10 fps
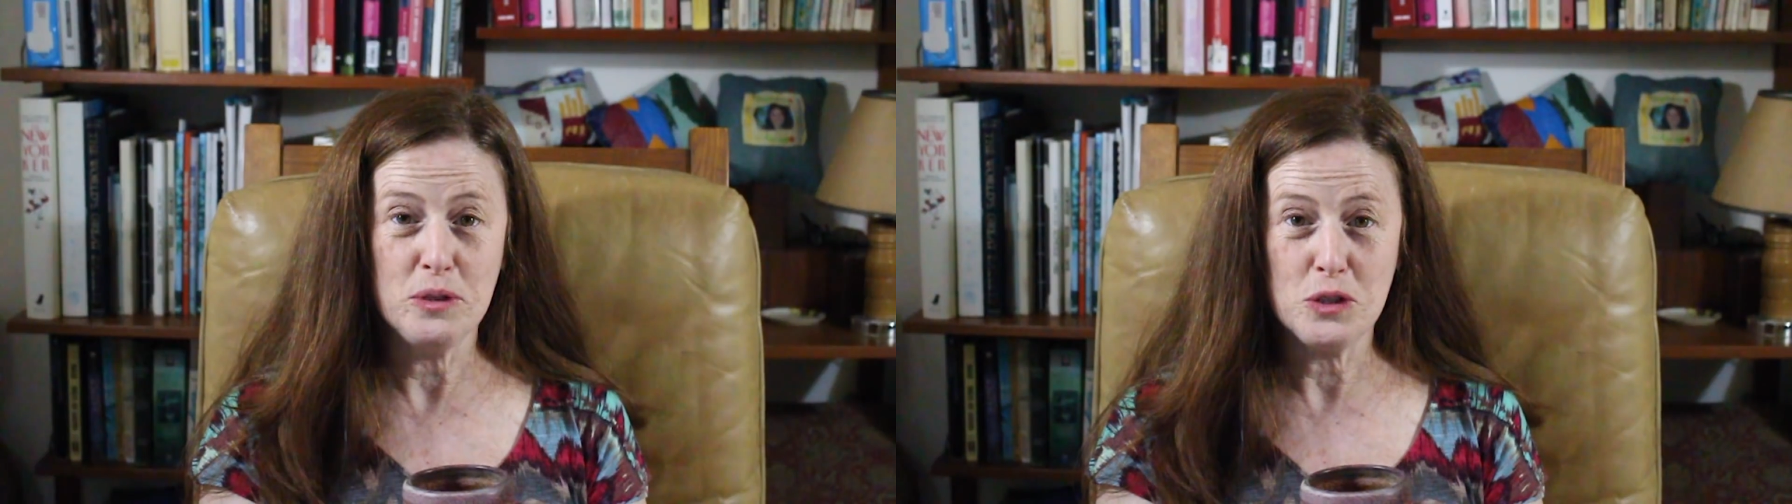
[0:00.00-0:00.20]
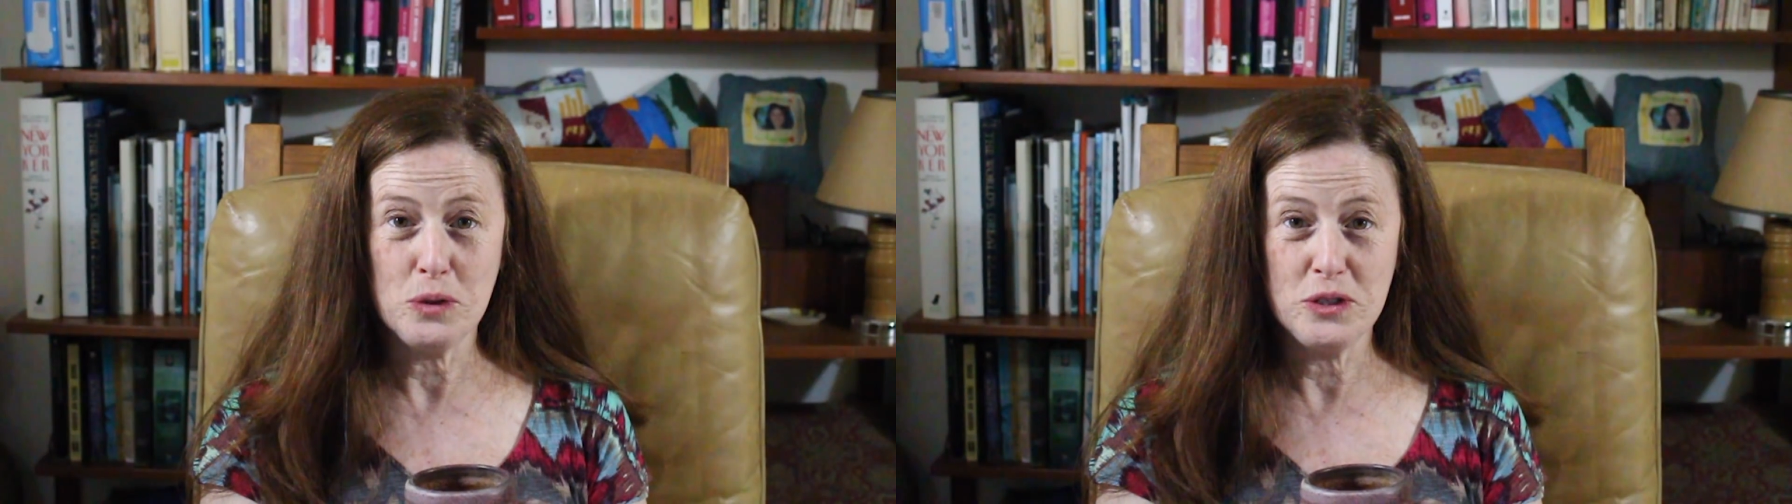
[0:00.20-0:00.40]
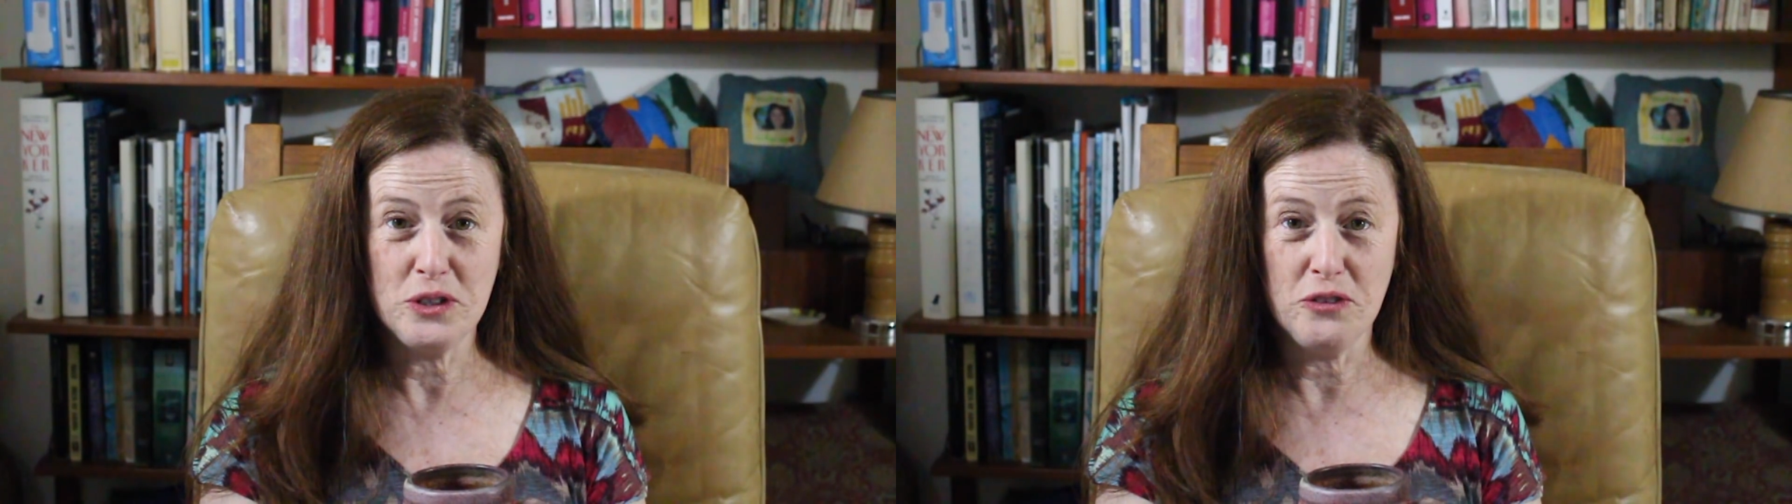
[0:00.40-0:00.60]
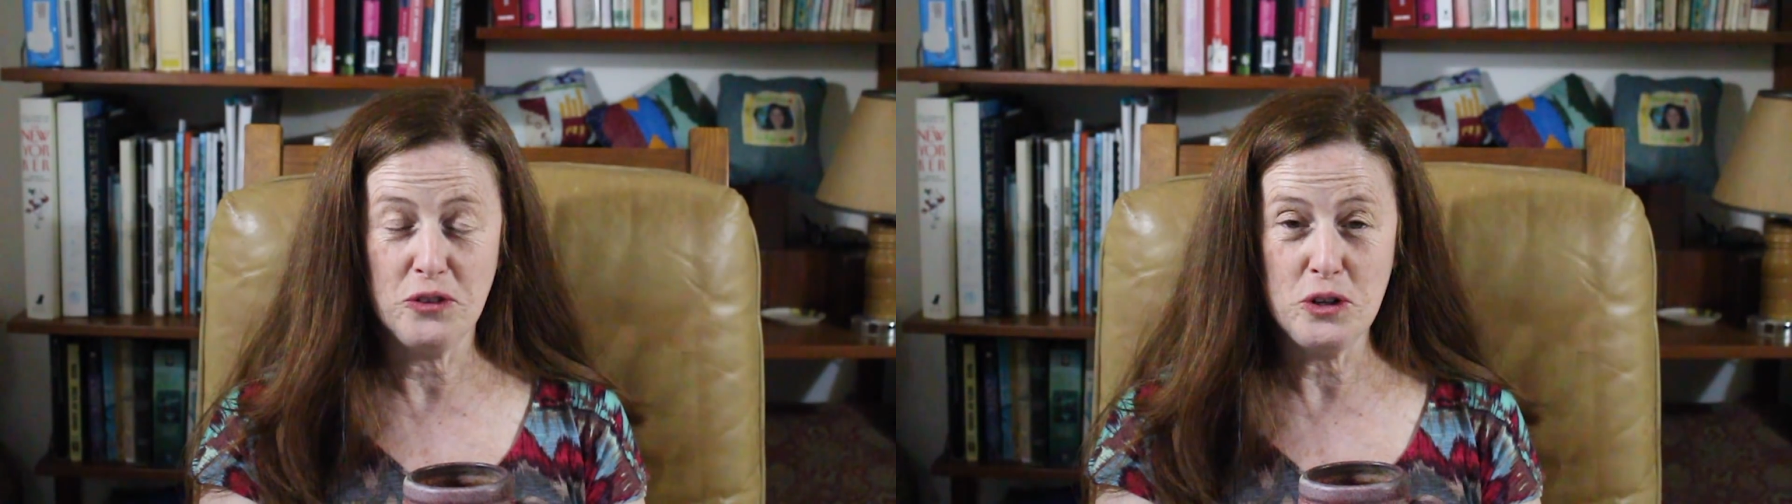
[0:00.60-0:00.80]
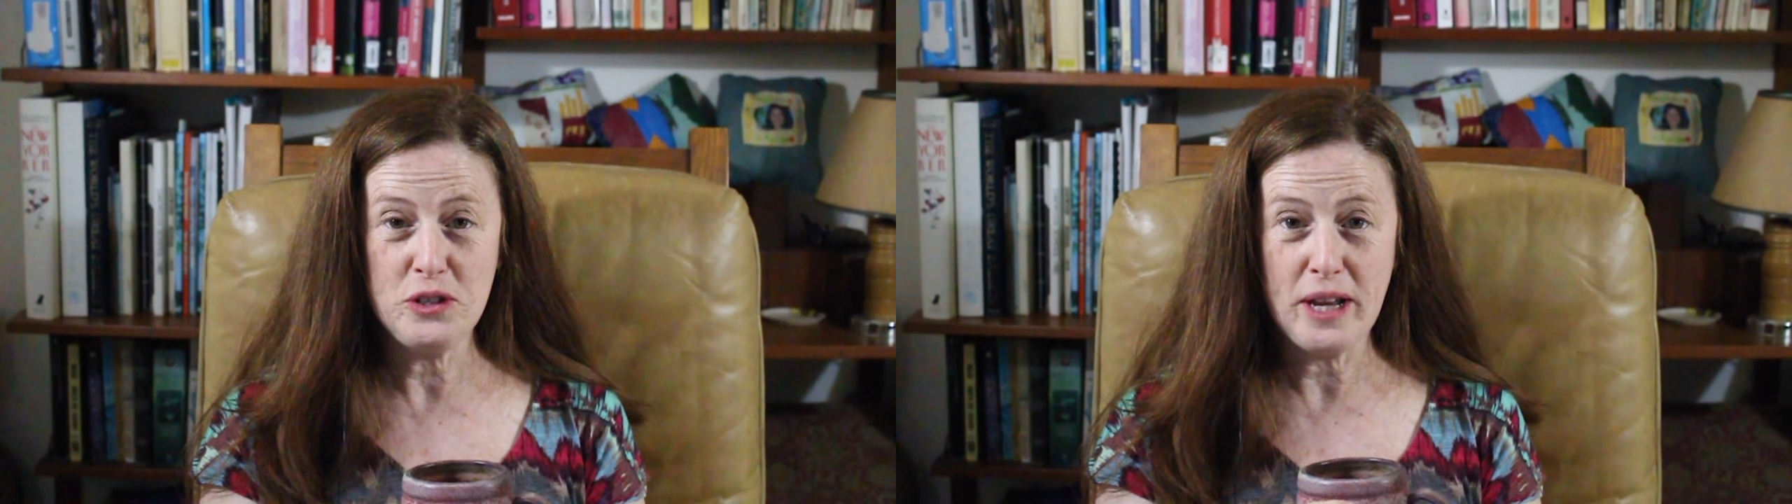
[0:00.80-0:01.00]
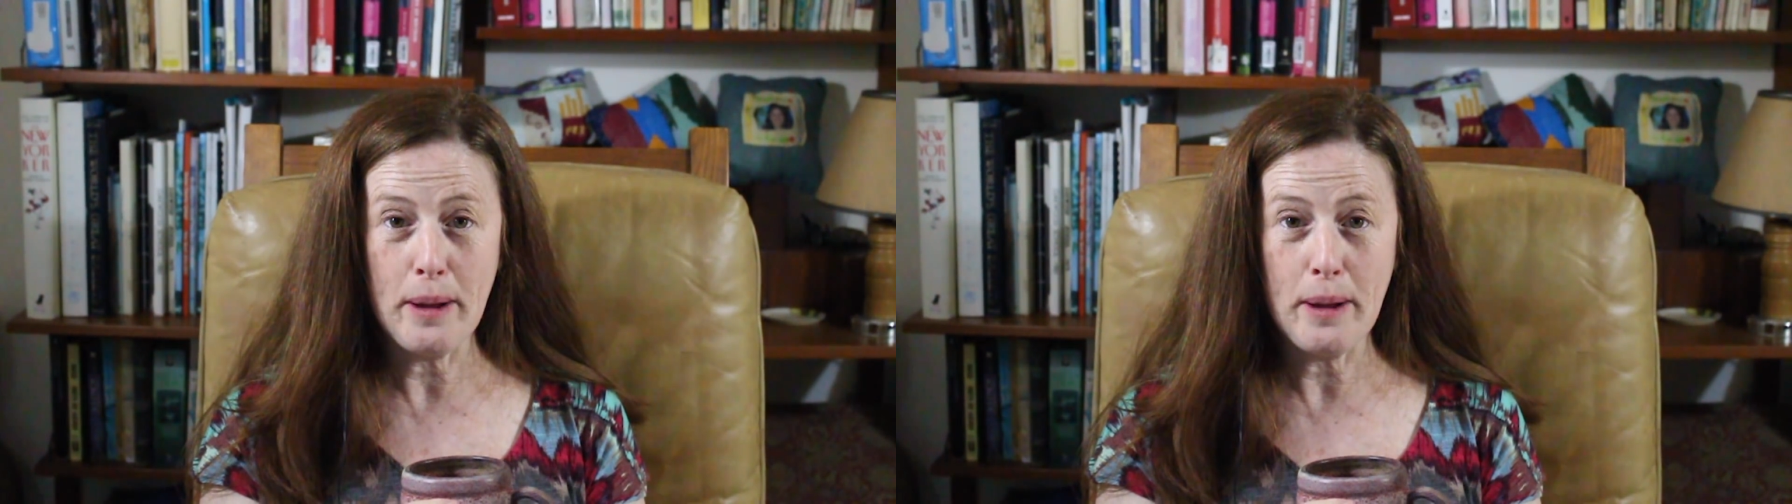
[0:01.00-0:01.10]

which was the first